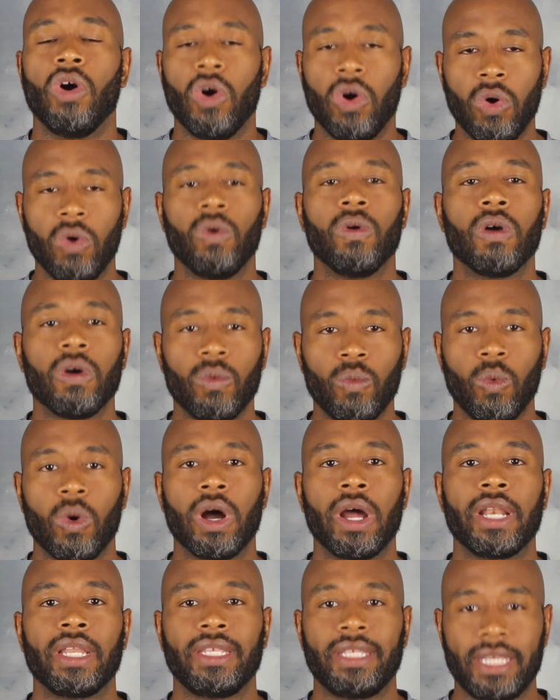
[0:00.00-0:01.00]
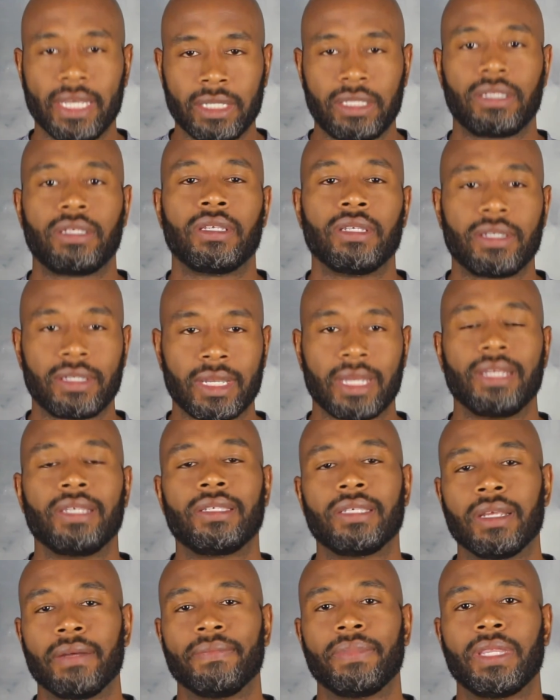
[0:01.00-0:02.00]
Who or what gets to say
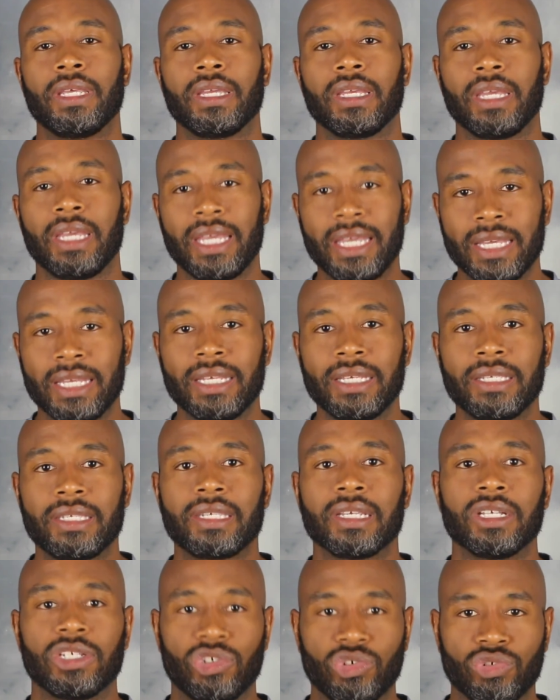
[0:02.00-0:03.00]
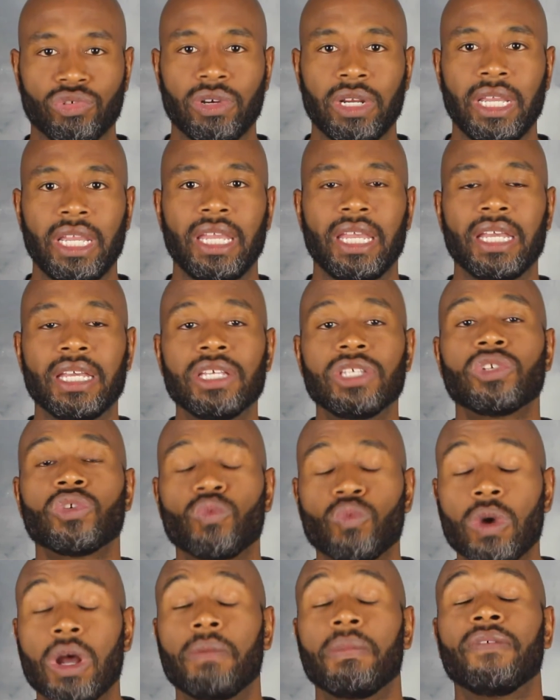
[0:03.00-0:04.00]
something is a tree is a
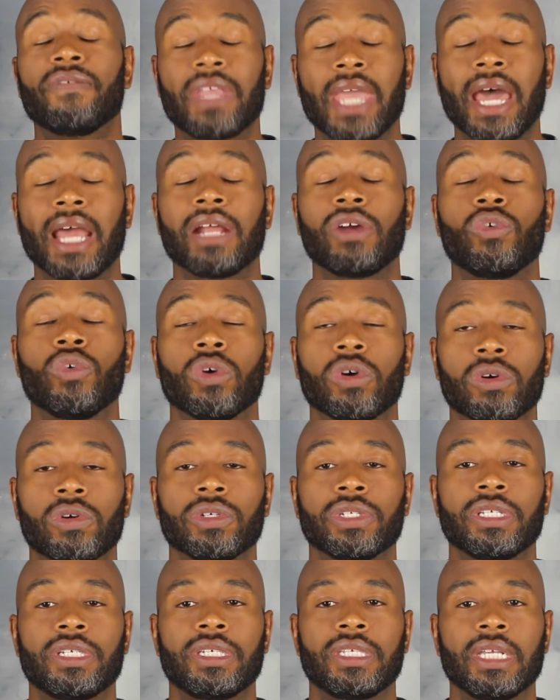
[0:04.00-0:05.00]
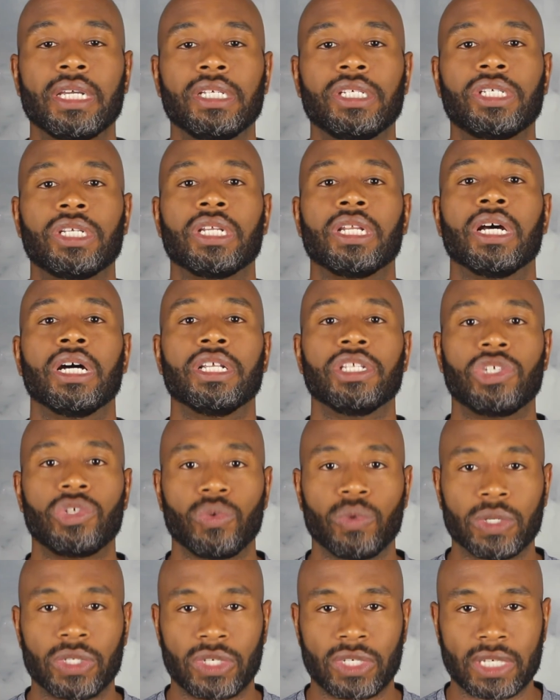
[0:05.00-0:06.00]
realm of categorical distinction
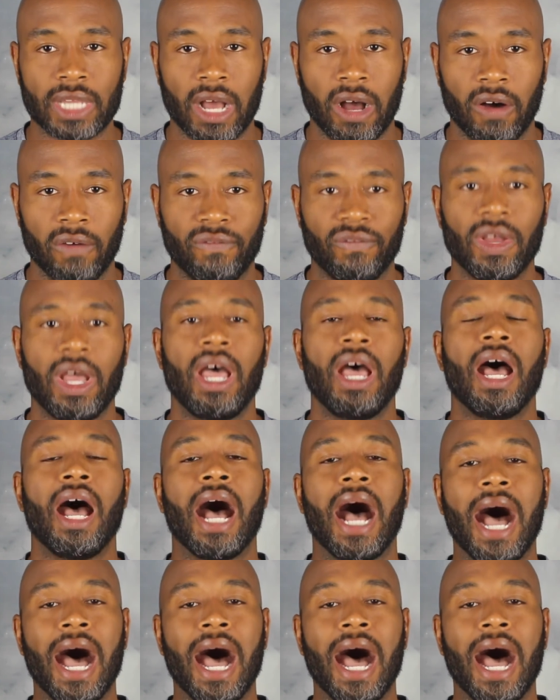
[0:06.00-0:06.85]
unto itself.